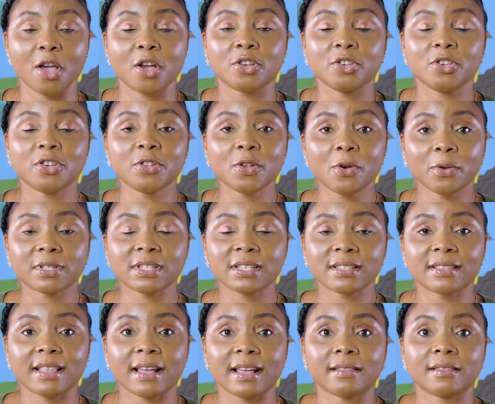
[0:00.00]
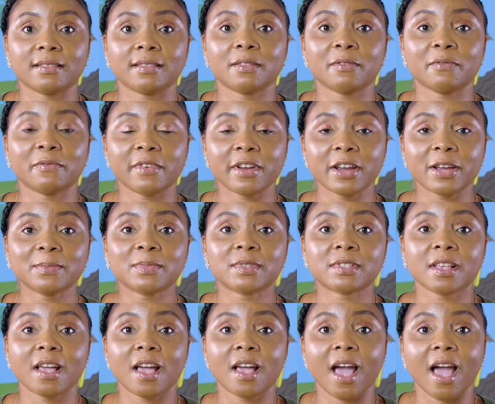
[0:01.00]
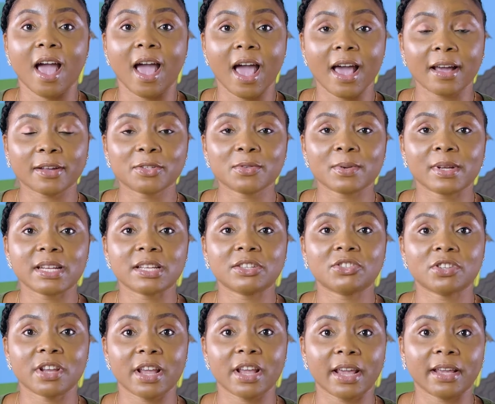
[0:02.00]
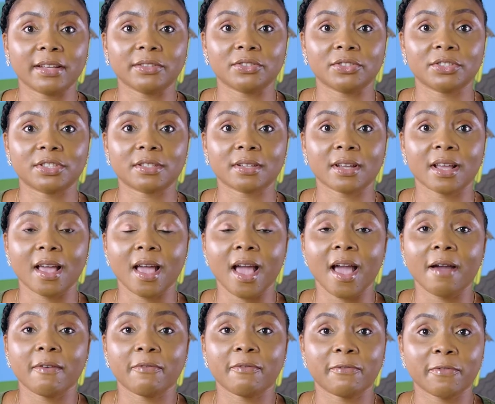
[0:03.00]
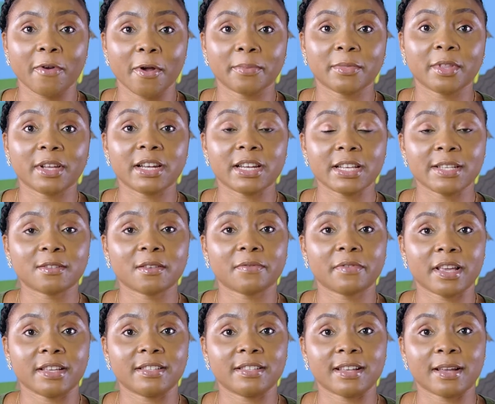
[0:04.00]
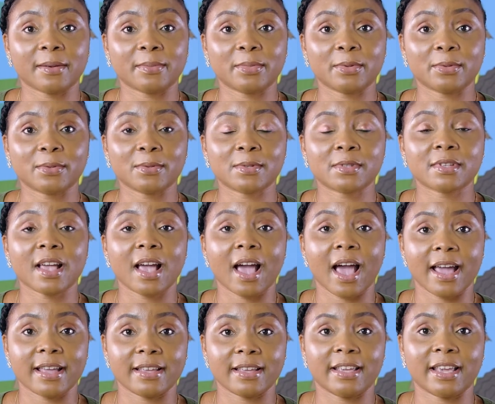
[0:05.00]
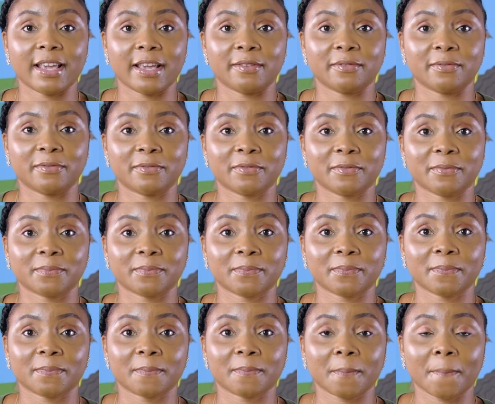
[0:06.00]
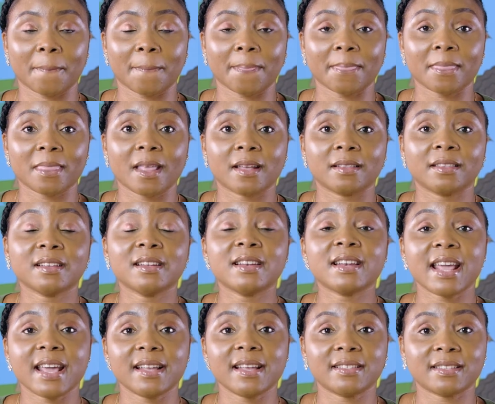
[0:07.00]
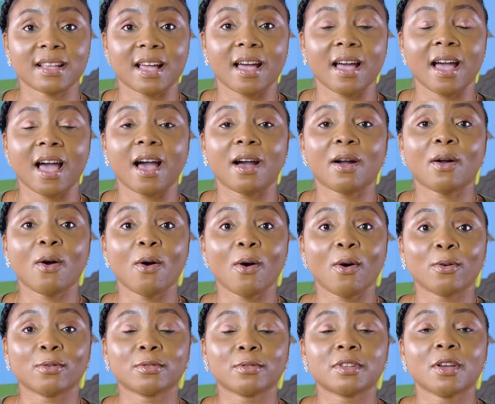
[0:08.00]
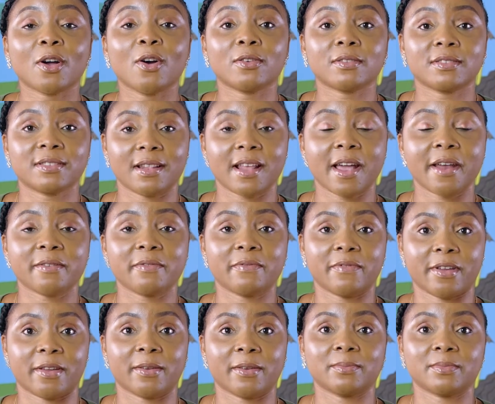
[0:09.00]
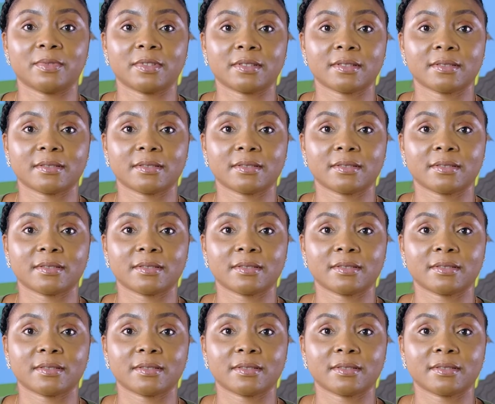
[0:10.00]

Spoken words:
You notice that the verbs actually changed from the list of examples I gave. The later are called auxiliary verbs.